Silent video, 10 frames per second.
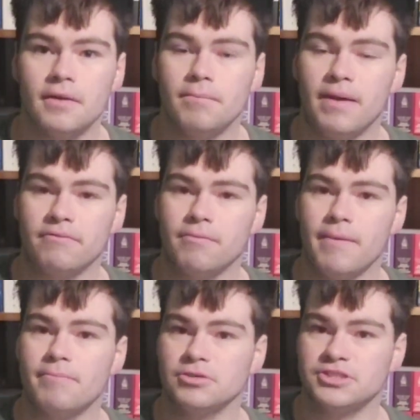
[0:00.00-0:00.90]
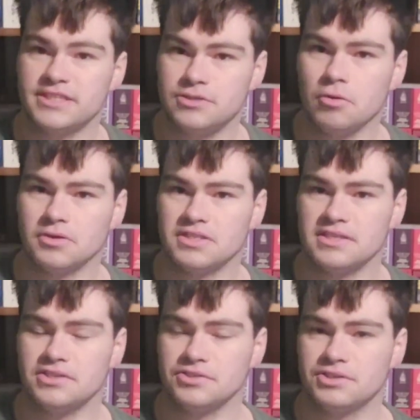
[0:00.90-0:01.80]
But remember, she stole her
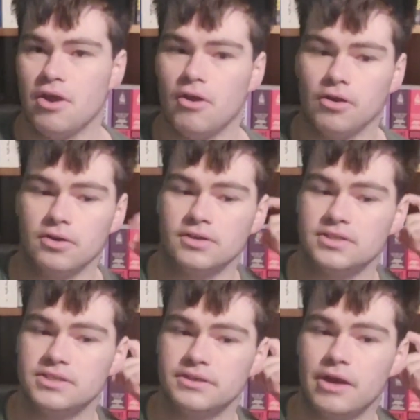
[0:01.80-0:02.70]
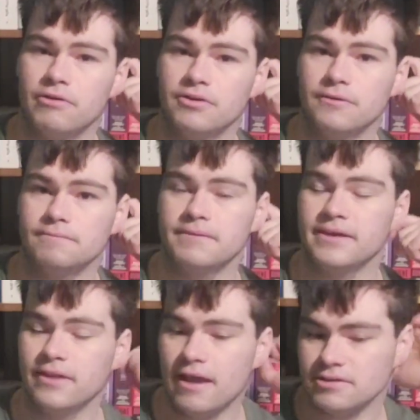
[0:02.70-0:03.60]
sister's car to go to
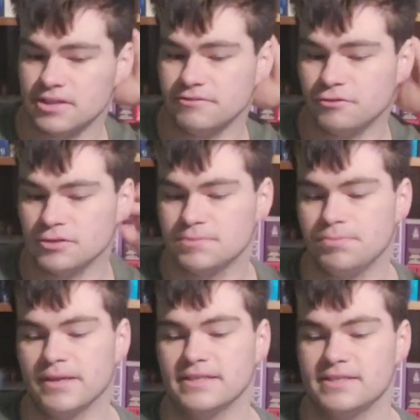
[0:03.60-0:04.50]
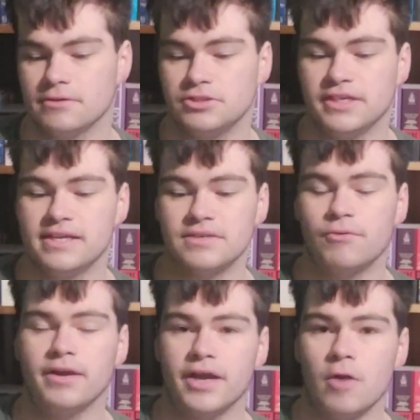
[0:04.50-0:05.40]
Hill House in the first place. So she doesn't
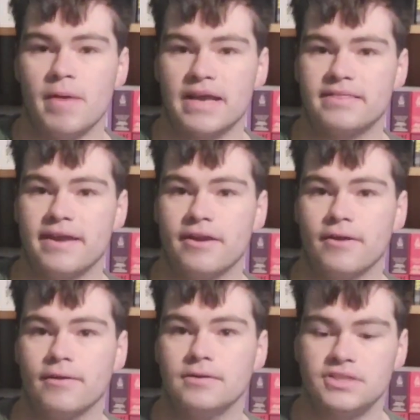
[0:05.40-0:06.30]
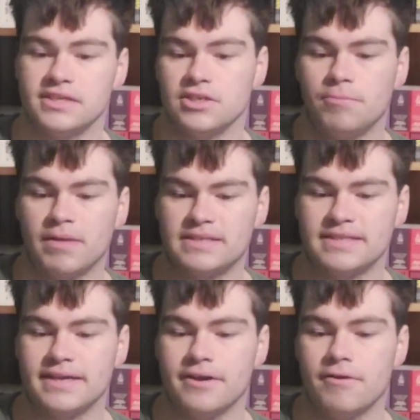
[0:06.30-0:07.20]
want to go back there. She has no place to
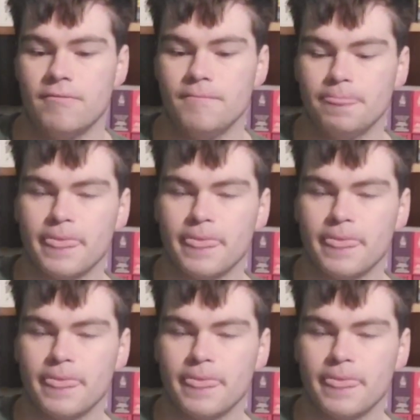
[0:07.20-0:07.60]
go.